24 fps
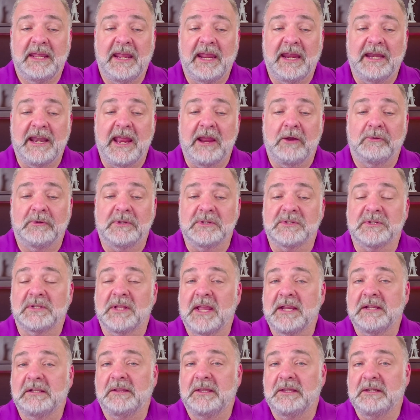and how it is
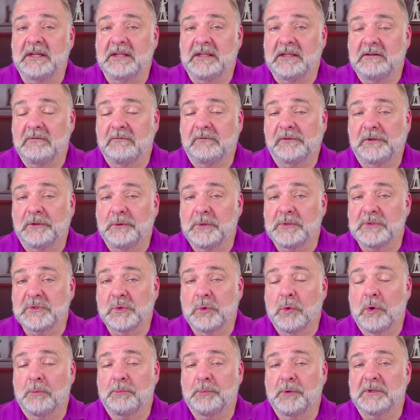likely to influence
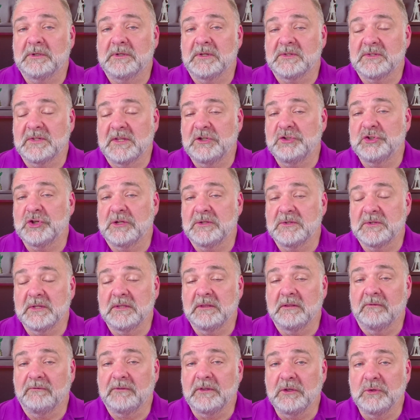corporate decisions
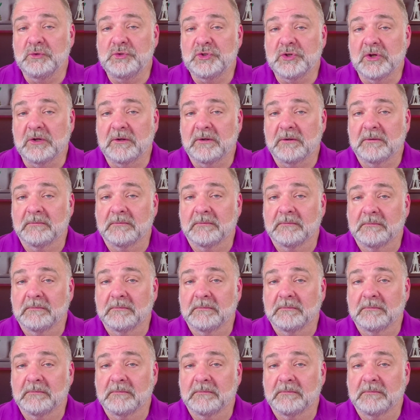in the future.